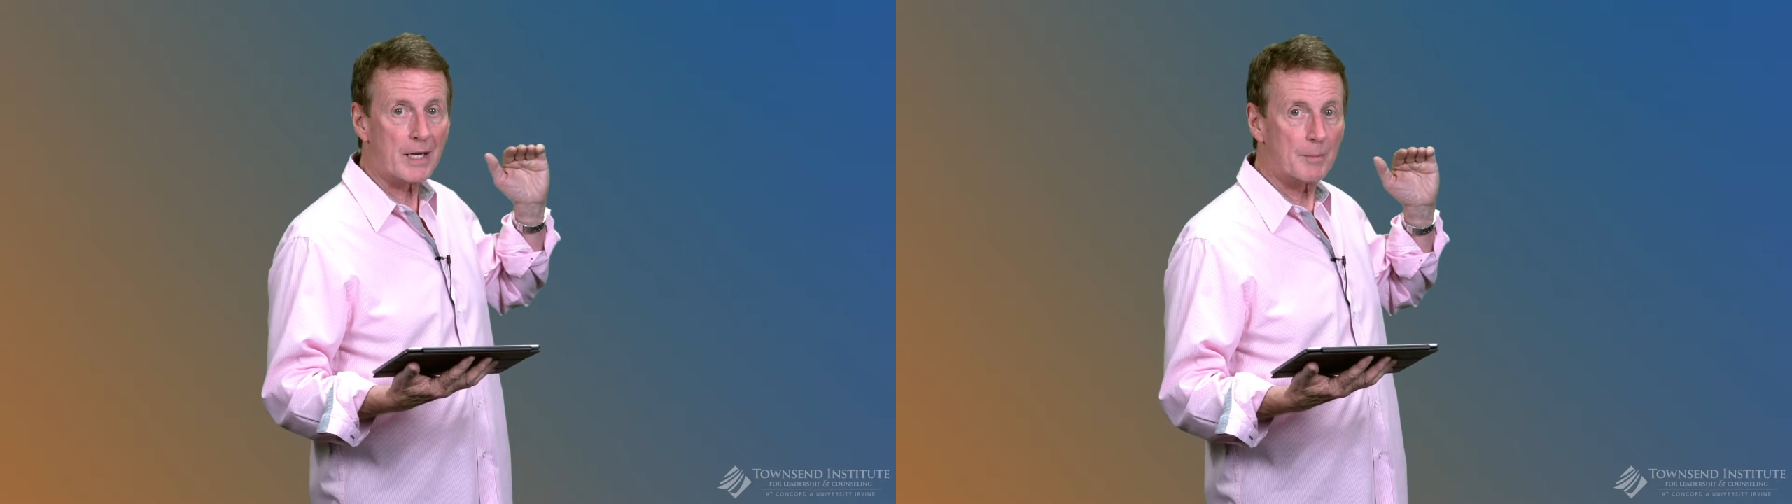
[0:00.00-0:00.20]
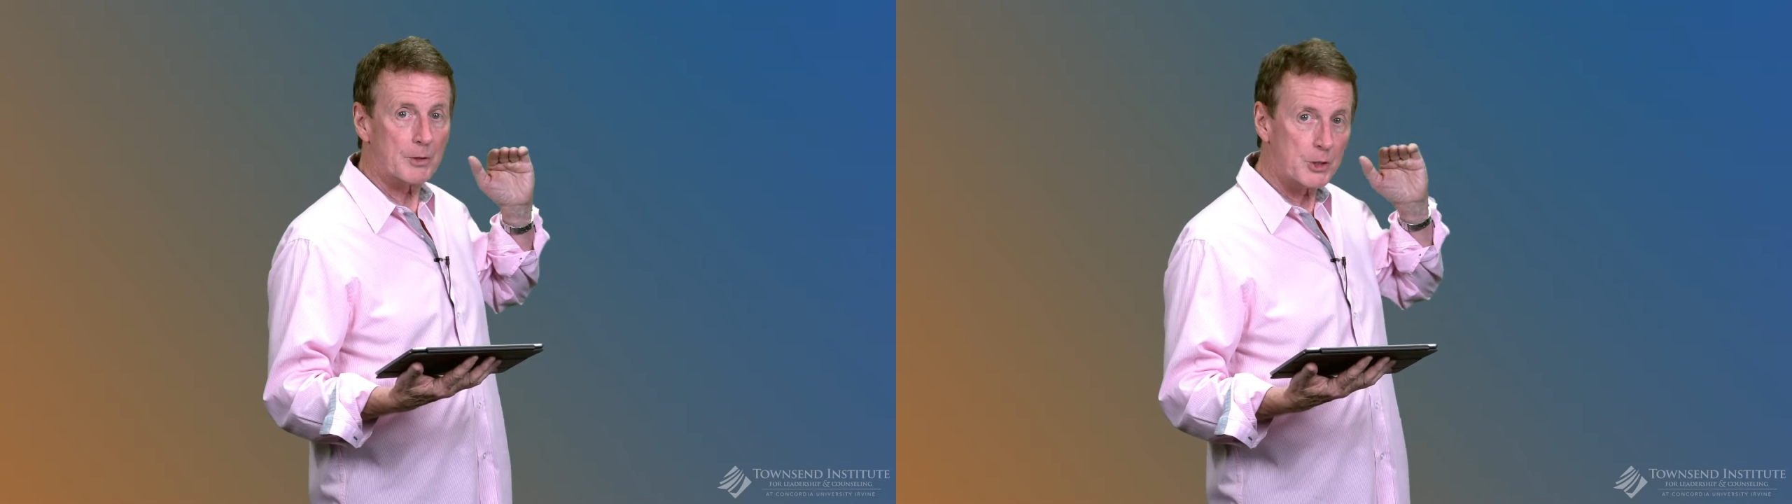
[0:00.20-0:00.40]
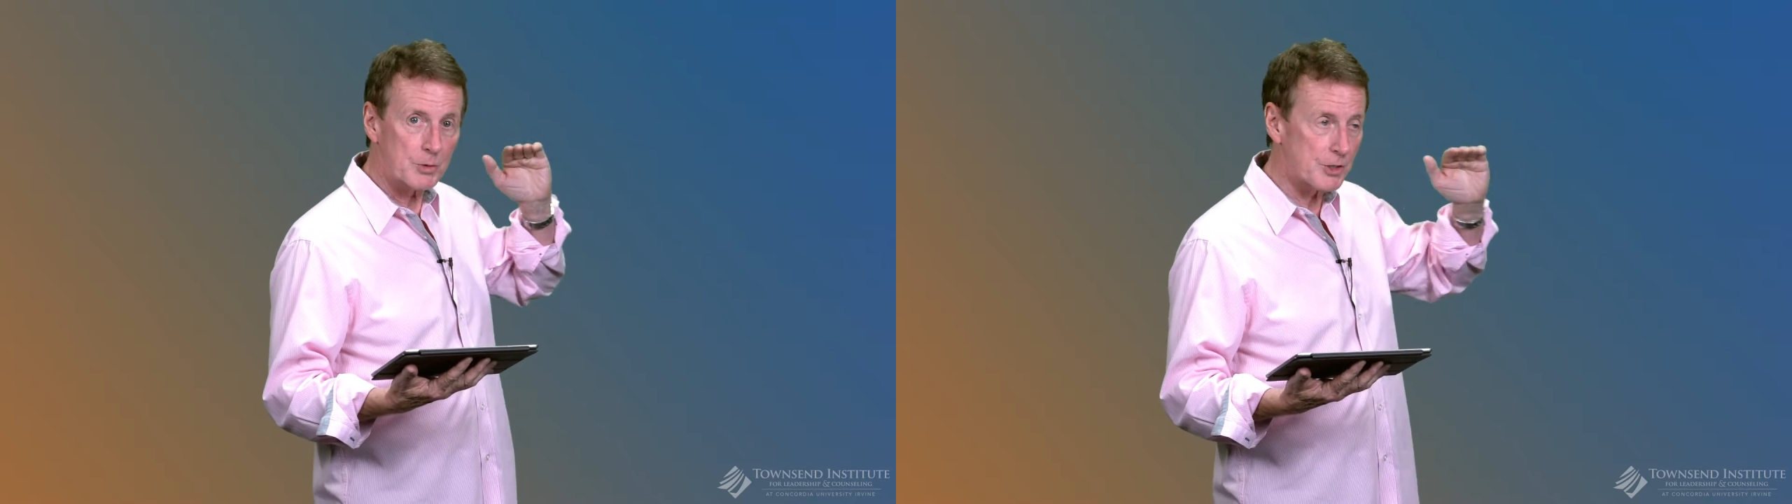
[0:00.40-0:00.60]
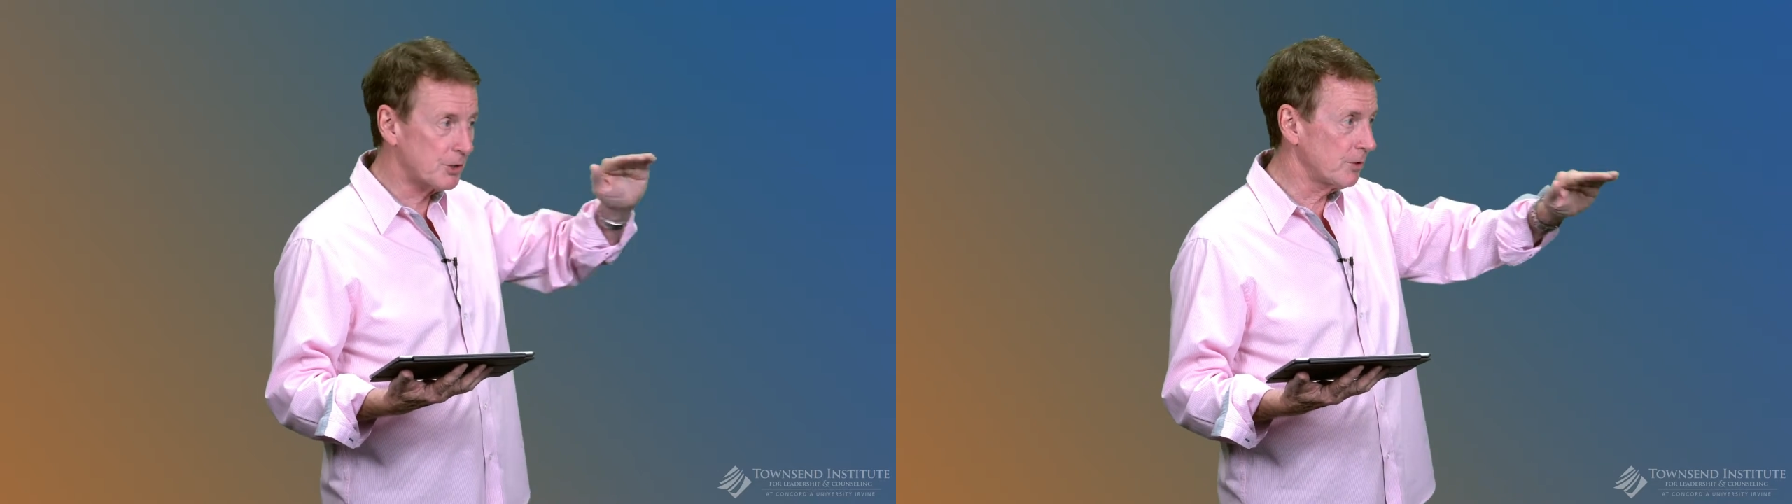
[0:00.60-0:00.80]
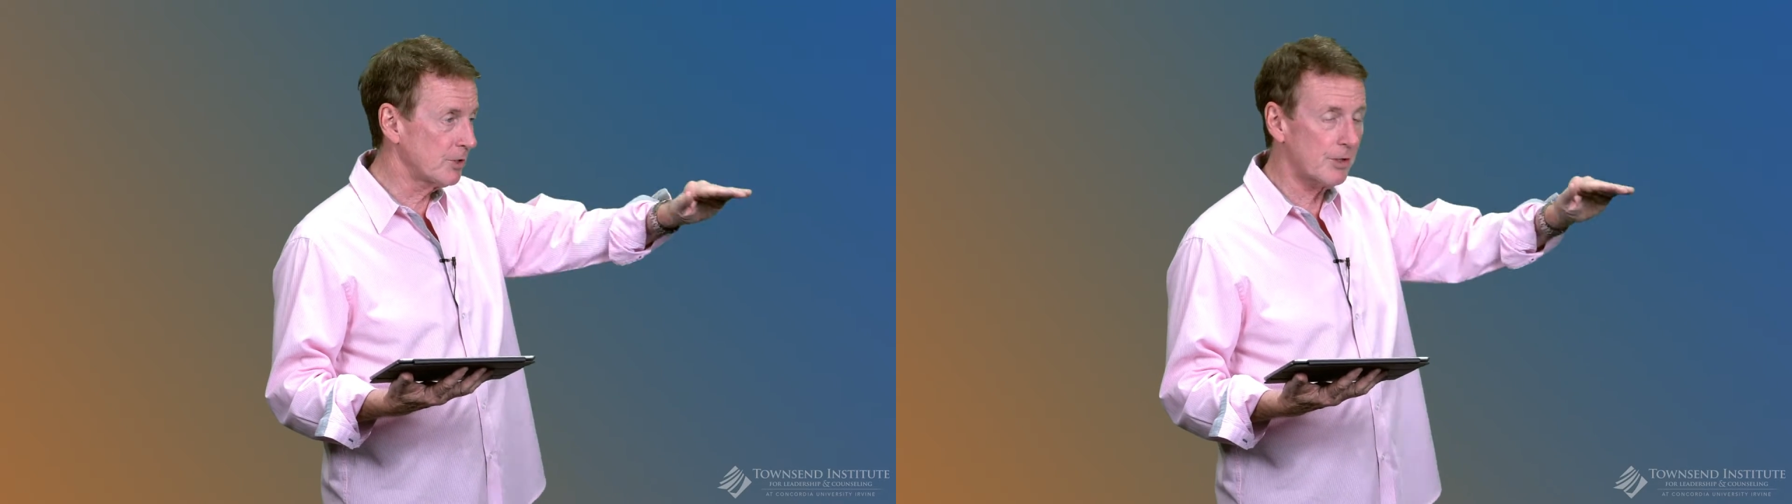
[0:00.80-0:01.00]
able to
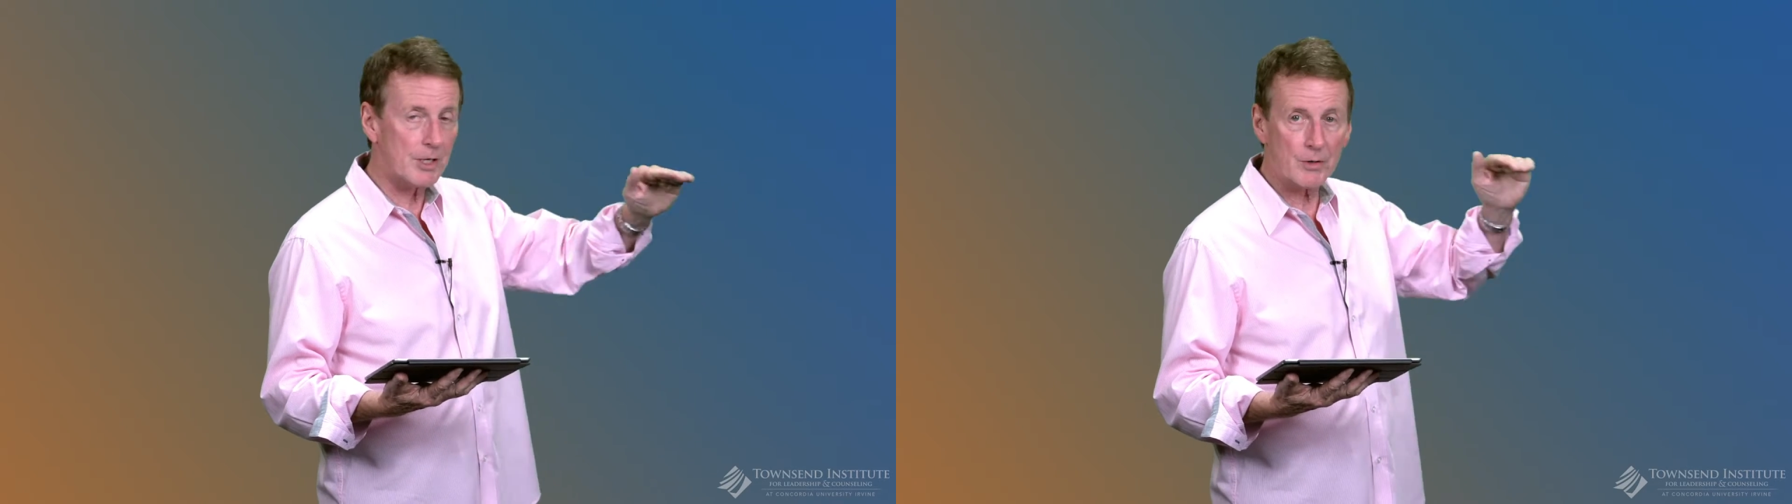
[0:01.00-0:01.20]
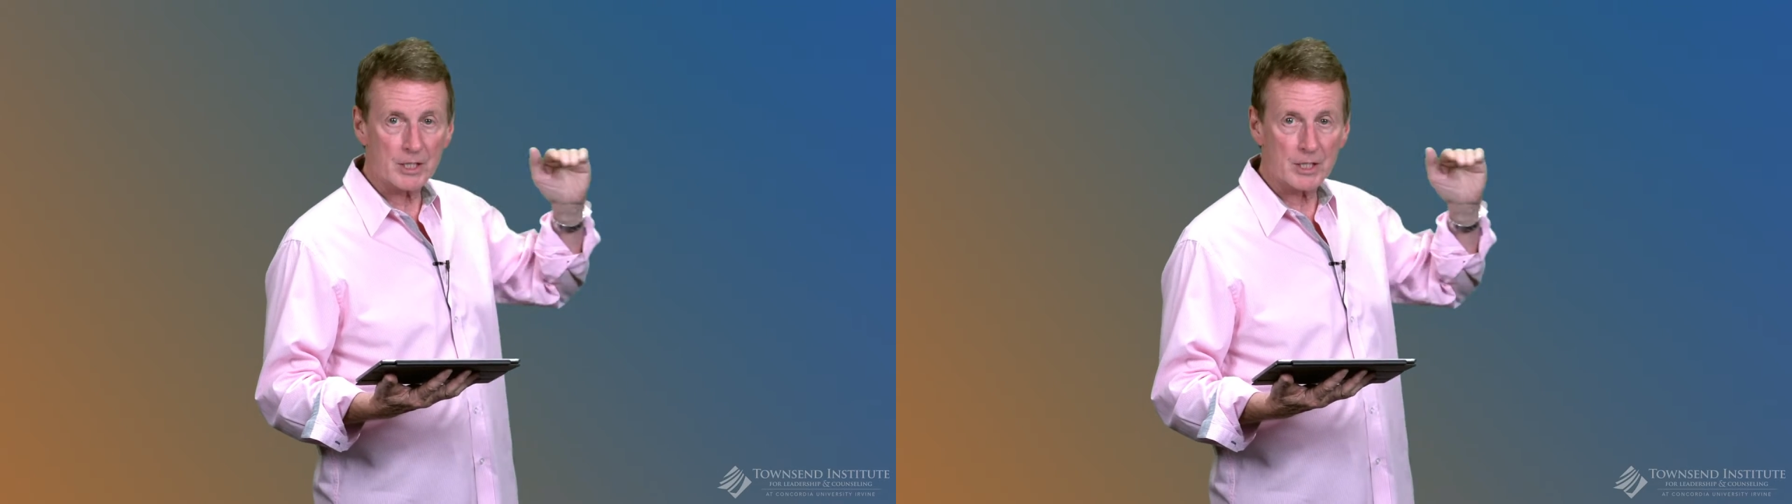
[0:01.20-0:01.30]
attune to their